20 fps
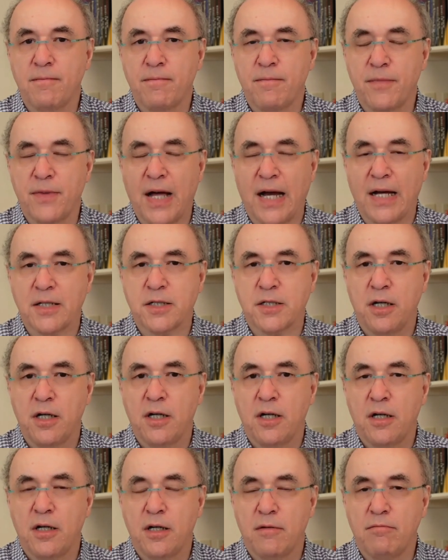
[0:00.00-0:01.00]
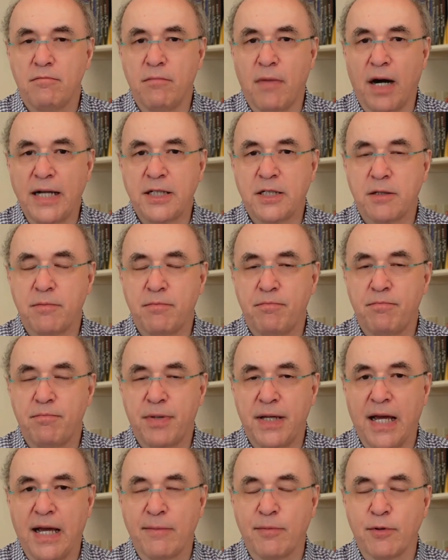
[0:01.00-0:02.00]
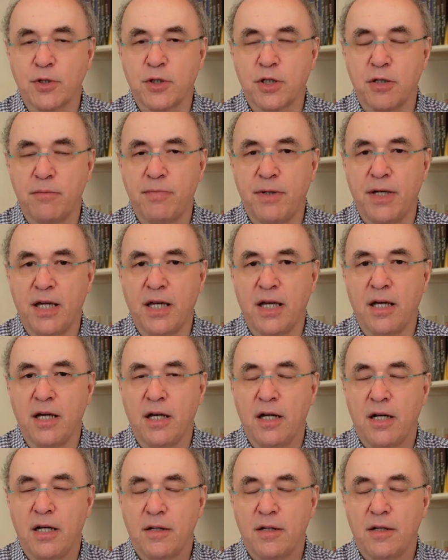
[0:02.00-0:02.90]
that might be able to be